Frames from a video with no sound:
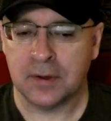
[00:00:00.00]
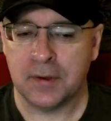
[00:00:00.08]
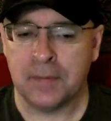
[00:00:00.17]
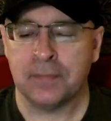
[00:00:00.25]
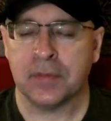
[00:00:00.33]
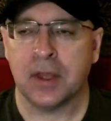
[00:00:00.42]

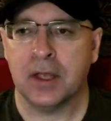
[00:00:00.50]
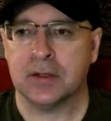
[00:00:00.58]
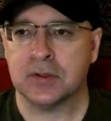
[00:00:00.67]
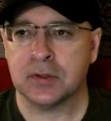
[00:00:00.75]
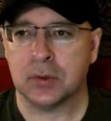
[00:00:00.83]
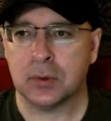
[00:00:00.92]
And
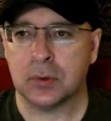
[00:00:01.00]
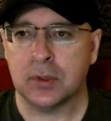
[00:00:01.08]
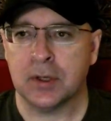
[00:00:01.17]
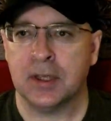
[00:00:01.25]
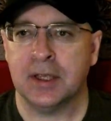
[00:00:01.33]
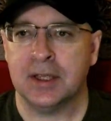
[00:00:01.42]
so
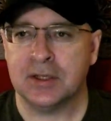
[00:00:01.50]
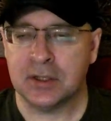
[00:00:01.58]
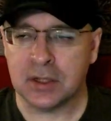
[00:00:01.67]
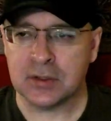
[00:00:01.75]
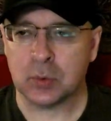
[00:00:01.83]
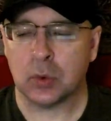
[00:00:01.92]
it does
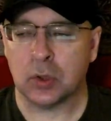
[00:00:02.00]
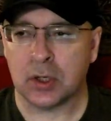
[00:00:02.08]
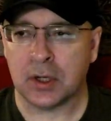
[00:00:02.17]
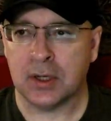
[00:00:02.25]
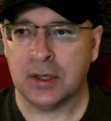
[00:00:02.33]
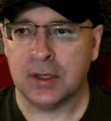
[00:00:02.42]
work
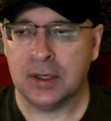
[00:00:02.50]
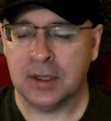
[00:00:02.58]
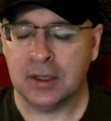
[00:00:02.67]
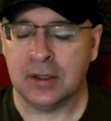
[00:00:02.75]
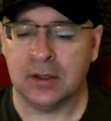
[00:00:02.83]
in